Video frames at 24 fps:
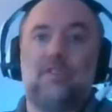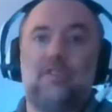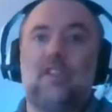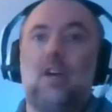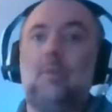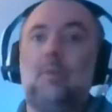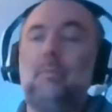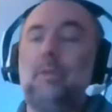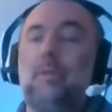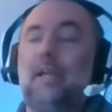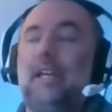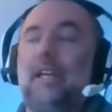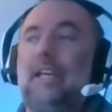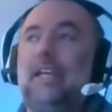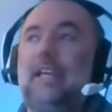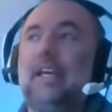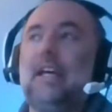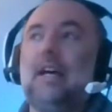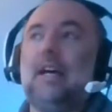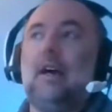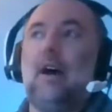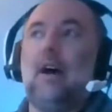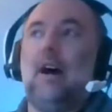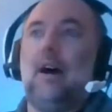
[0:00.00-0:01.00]
company
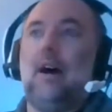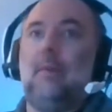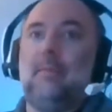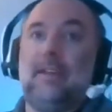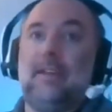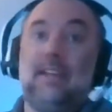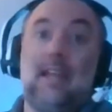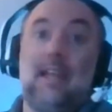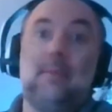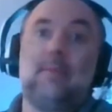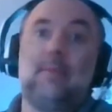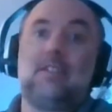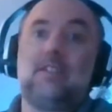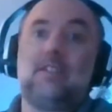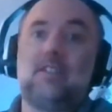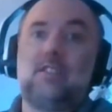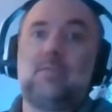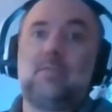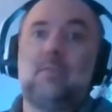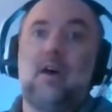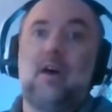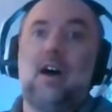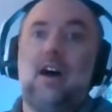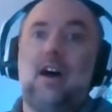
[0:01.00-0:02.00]
in Leamington
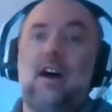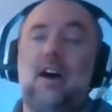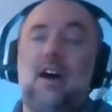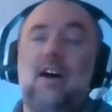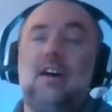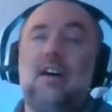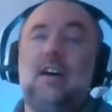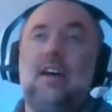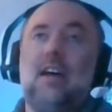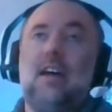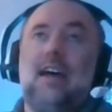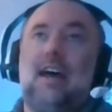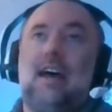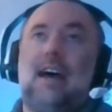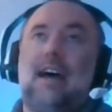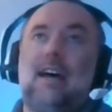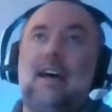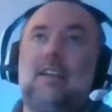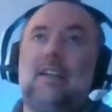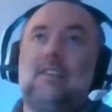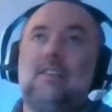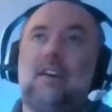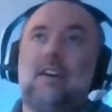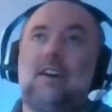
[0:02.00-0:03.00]
Spa.
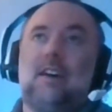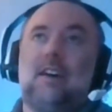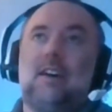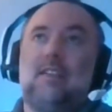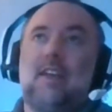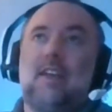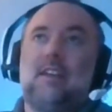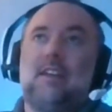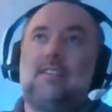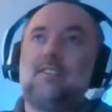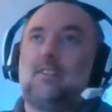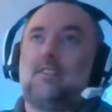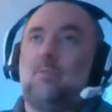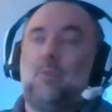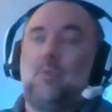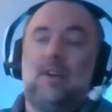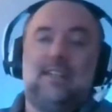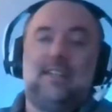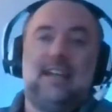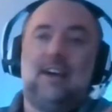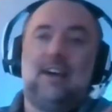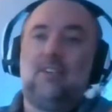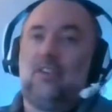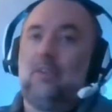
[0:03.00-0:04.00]
And that's somewhere
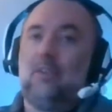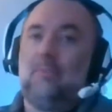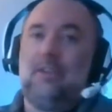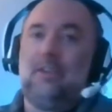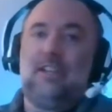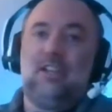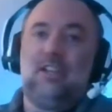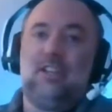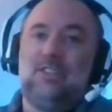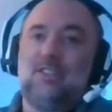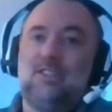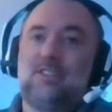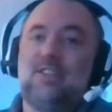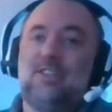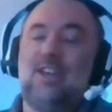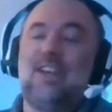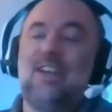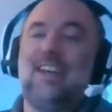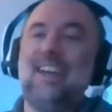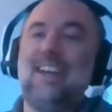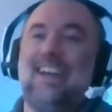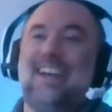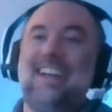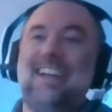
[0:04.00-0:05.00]
down in the Midlands.
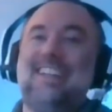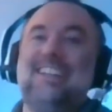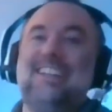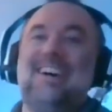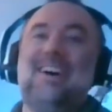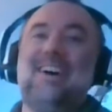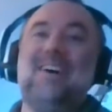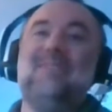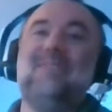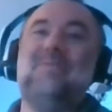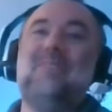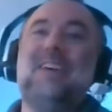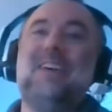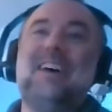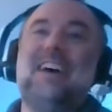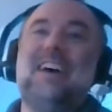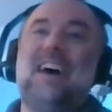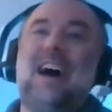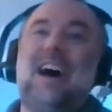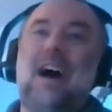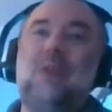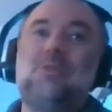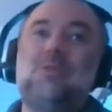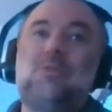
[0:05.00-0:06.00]
And
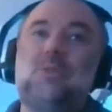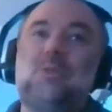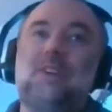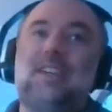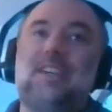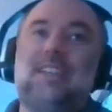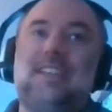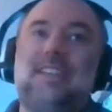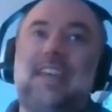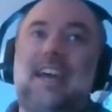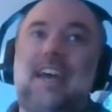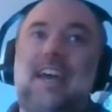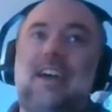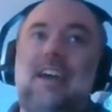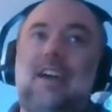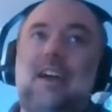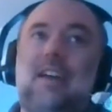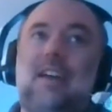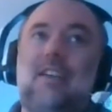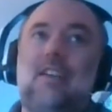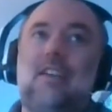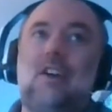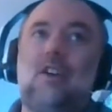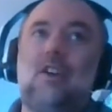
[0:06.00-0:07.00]
I was working there.
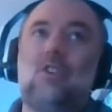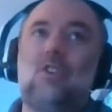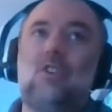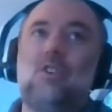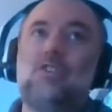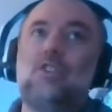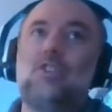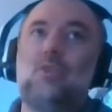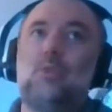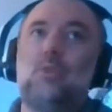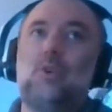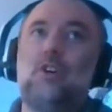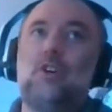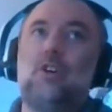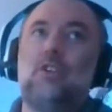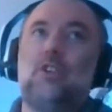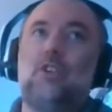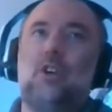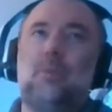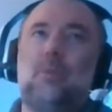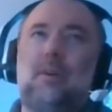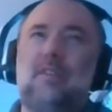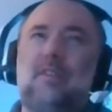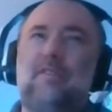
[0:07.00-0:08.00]
And across the world,
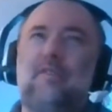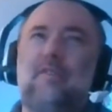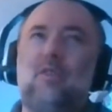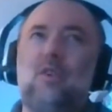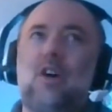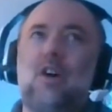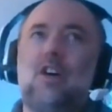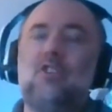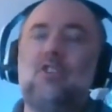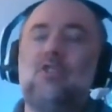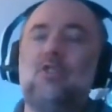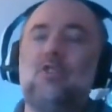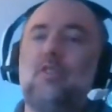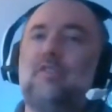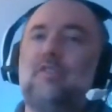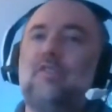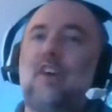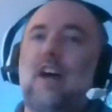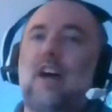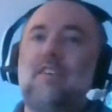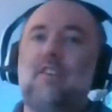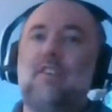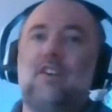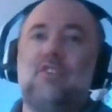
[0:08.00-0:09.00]
there are about 400 or
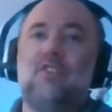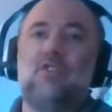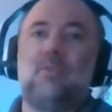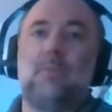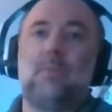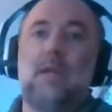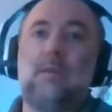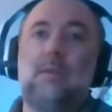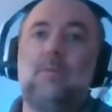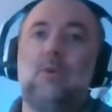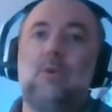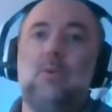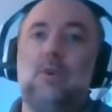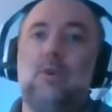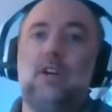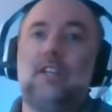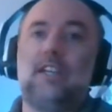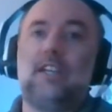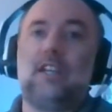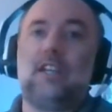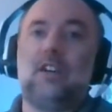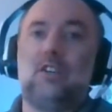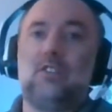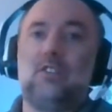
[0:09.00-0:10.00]
500 people
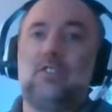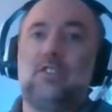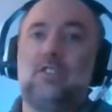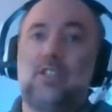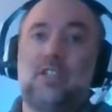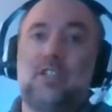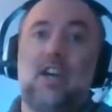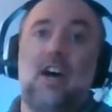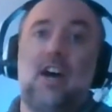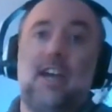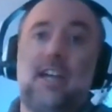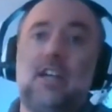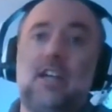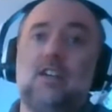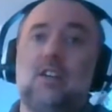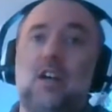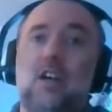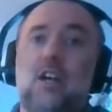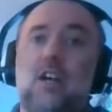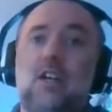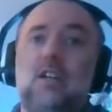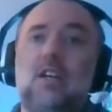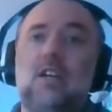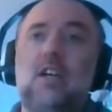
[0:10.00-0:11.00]
working on Guitar
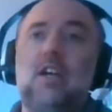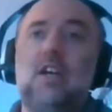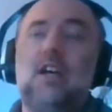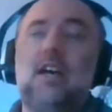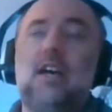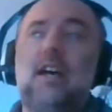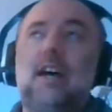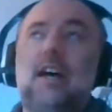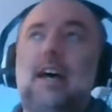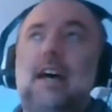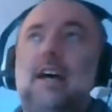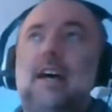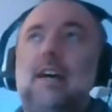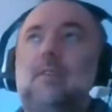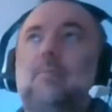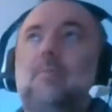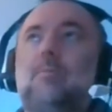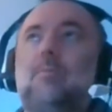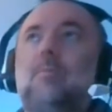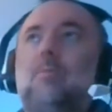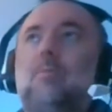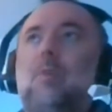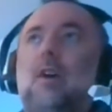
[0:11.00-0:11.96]
Hero. And